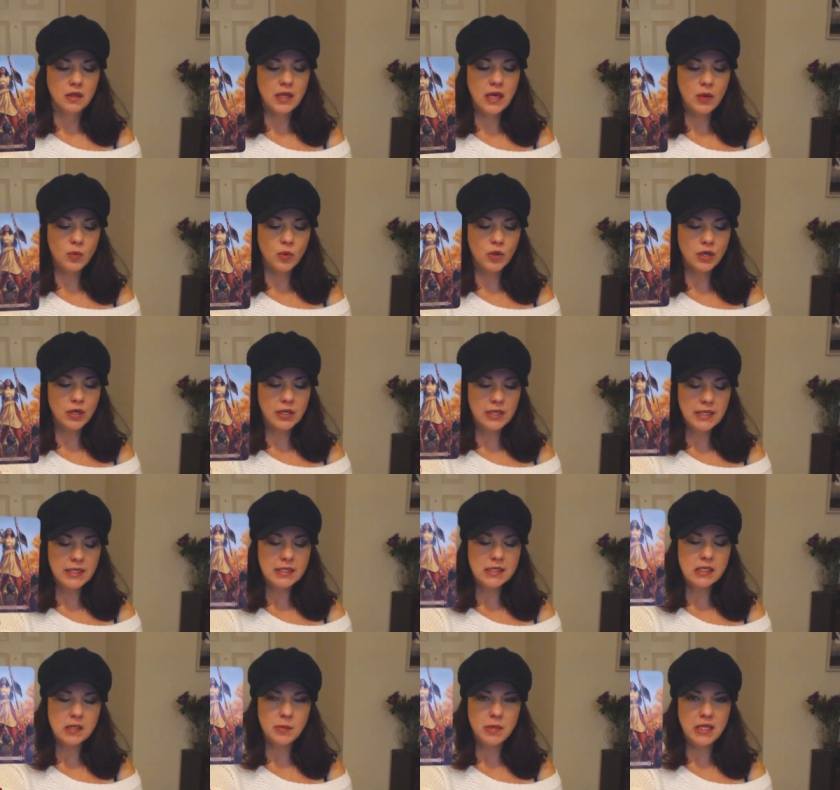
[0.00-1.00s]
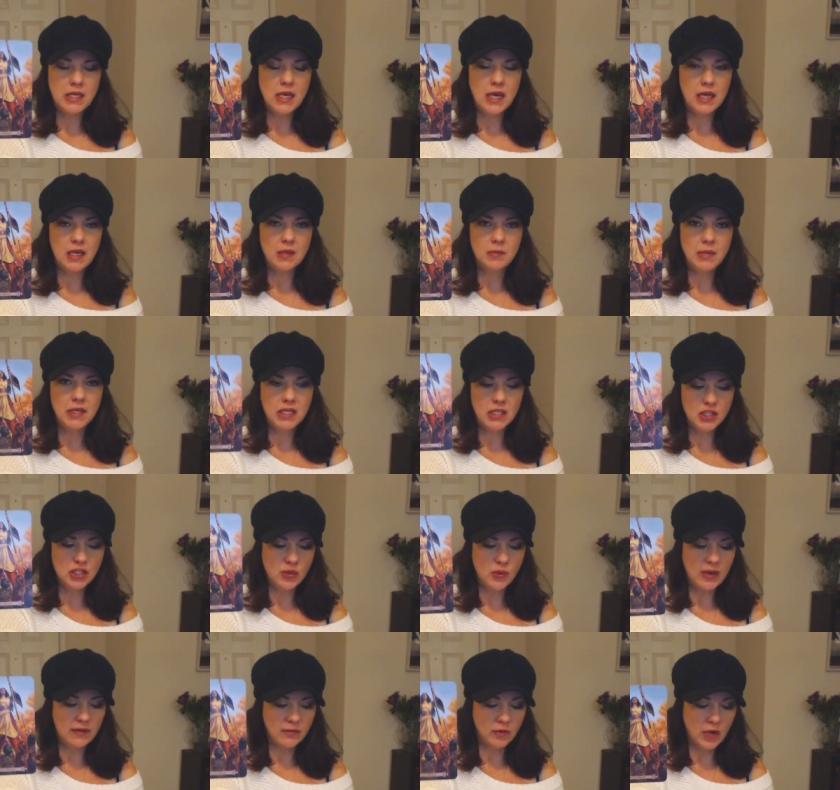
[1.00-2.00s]
That work needs to be done because
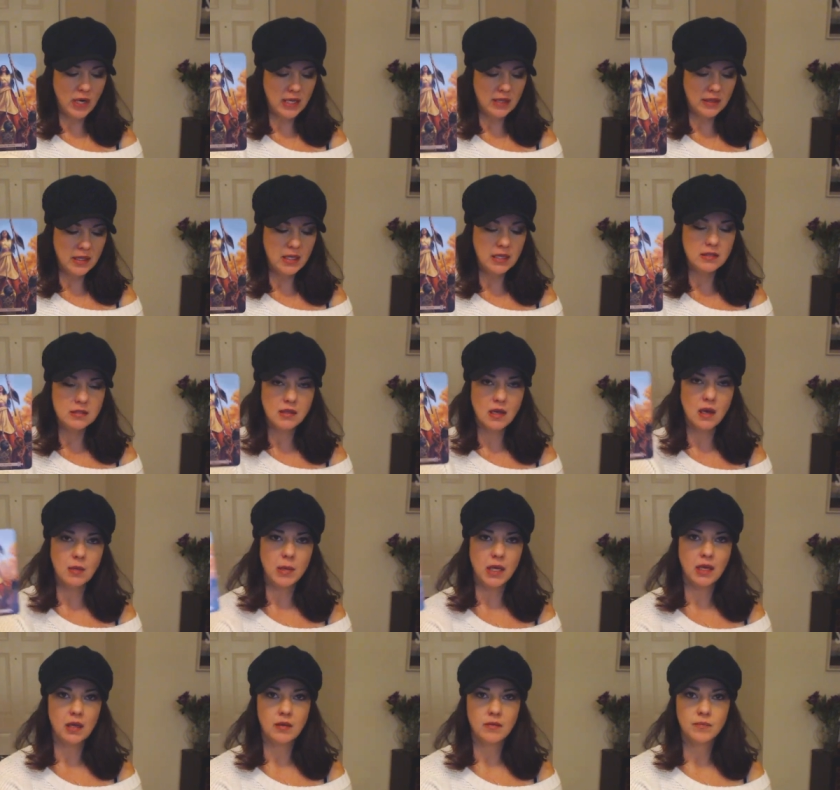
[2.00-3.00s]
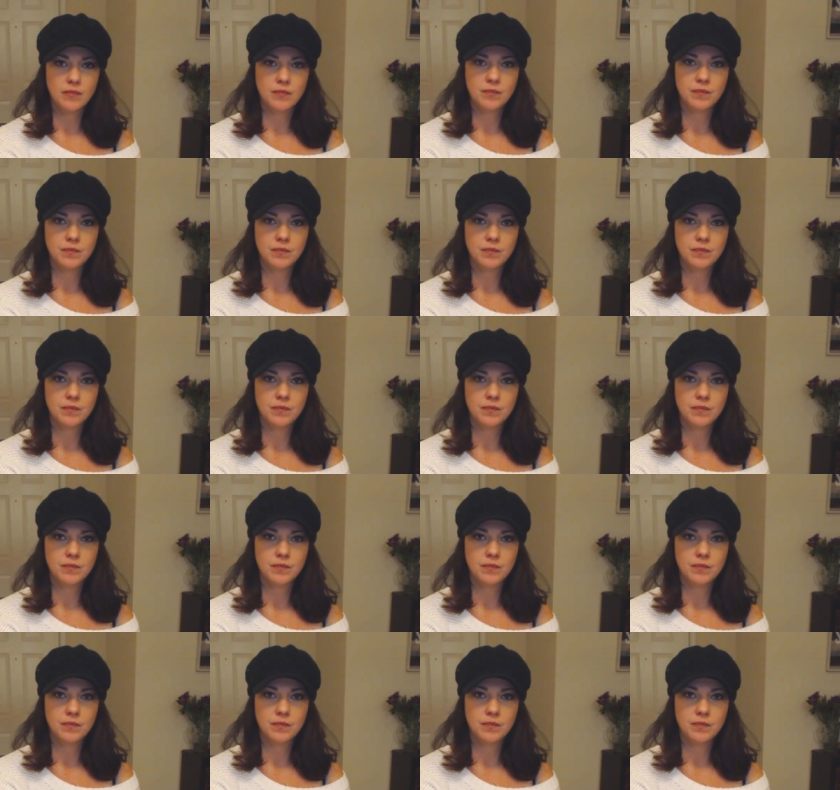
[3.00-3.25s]
you have great things coming.